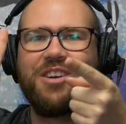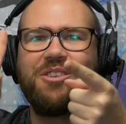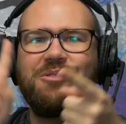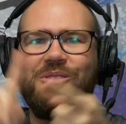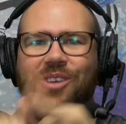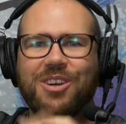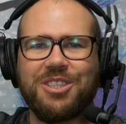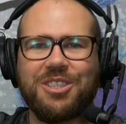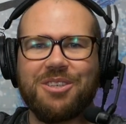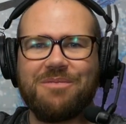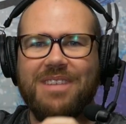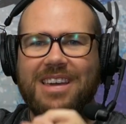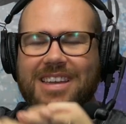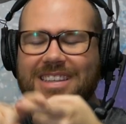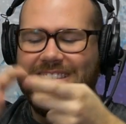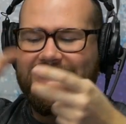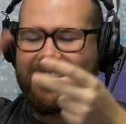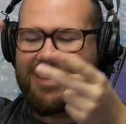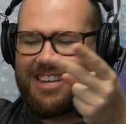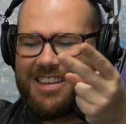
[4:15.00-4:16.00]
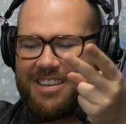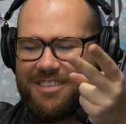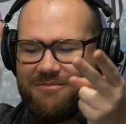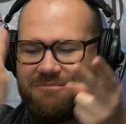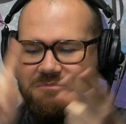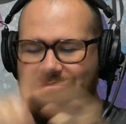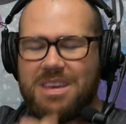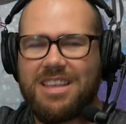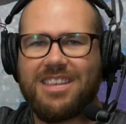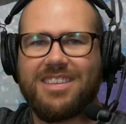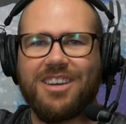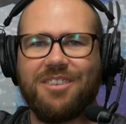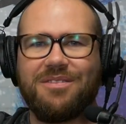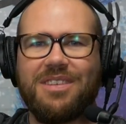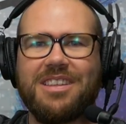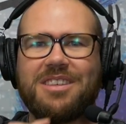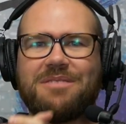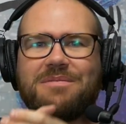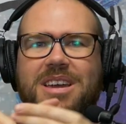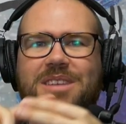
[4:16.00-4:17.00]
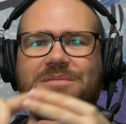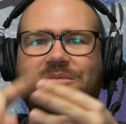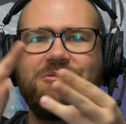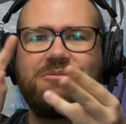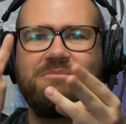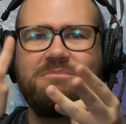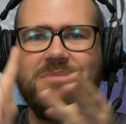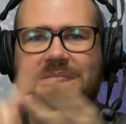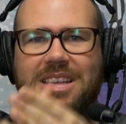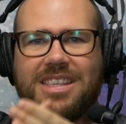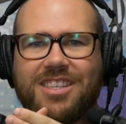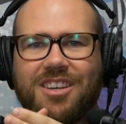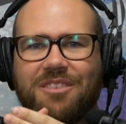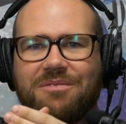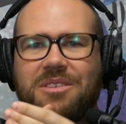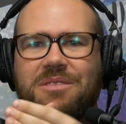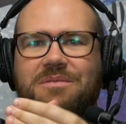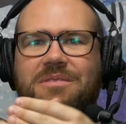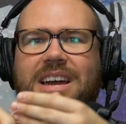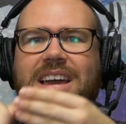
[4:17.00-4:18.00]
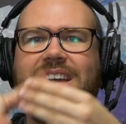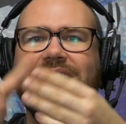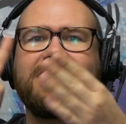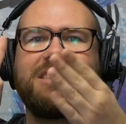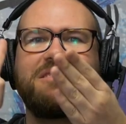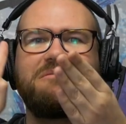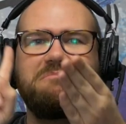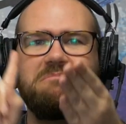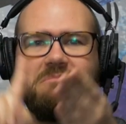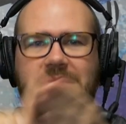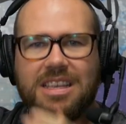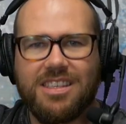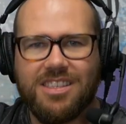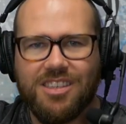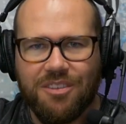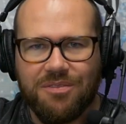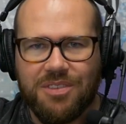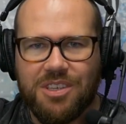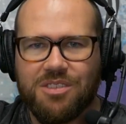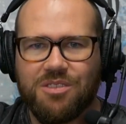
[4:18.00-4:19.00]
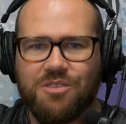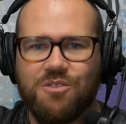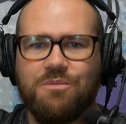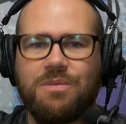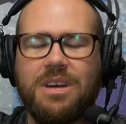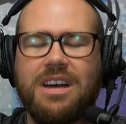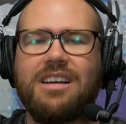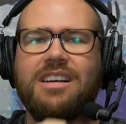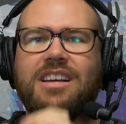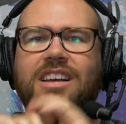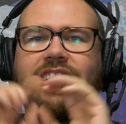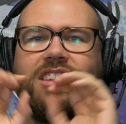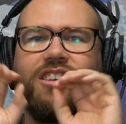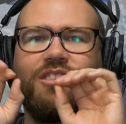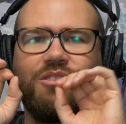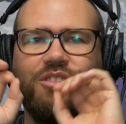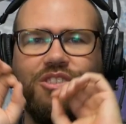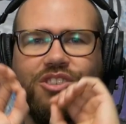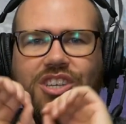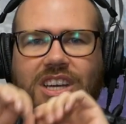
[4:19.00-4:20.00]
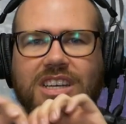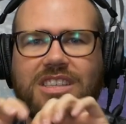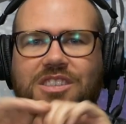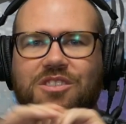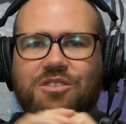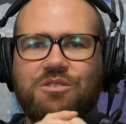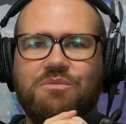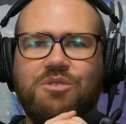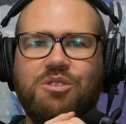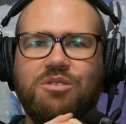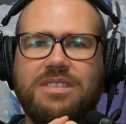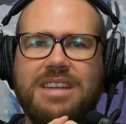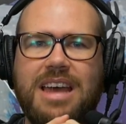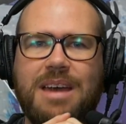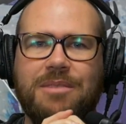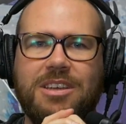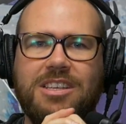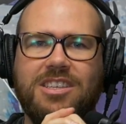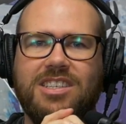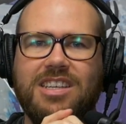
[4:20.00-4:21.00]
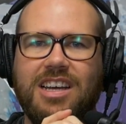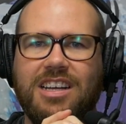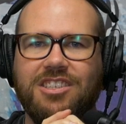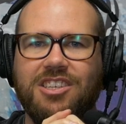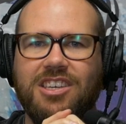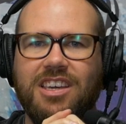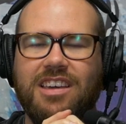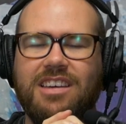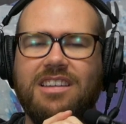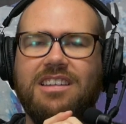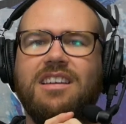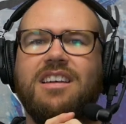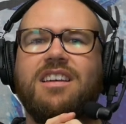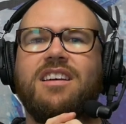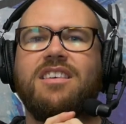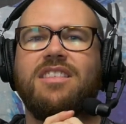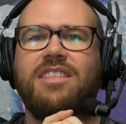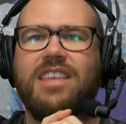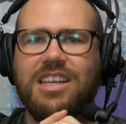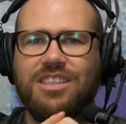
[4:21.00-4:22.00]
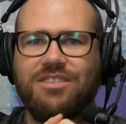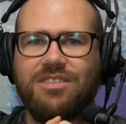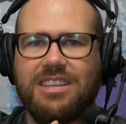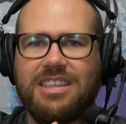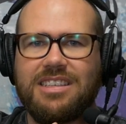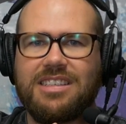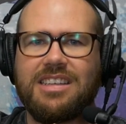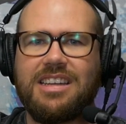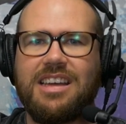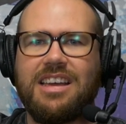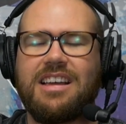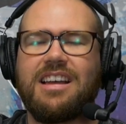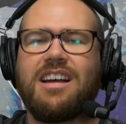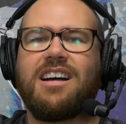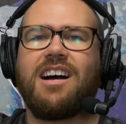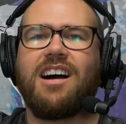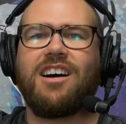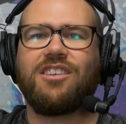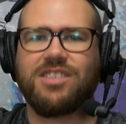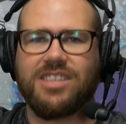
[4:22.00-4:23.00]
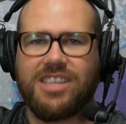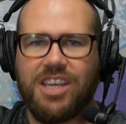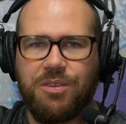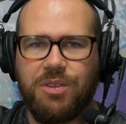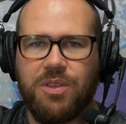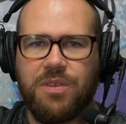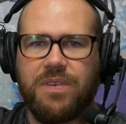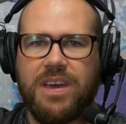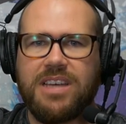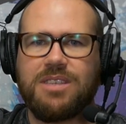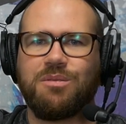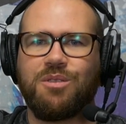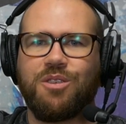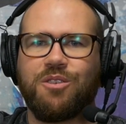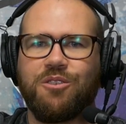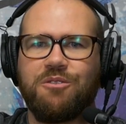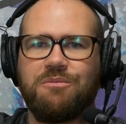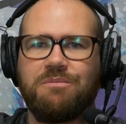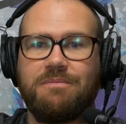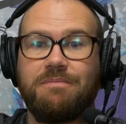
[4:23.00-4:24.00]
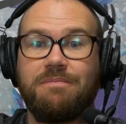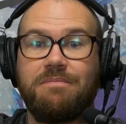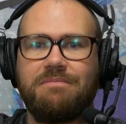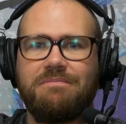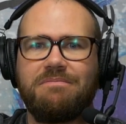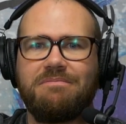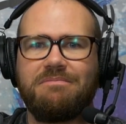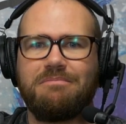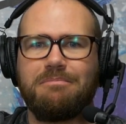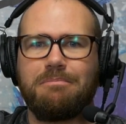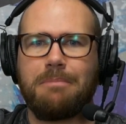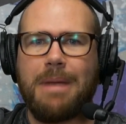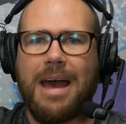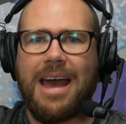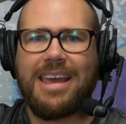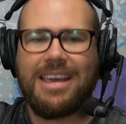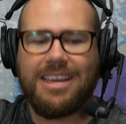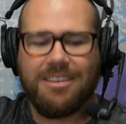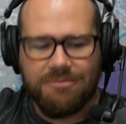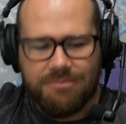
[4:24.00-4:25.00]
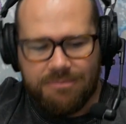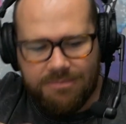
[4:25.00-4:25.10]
Wash your mitts, mitts off other people, mitts off your face, mitts off your super. You'll just do more damage touching it. Thanks for listening. I'll see you in the Facebook group. Bye.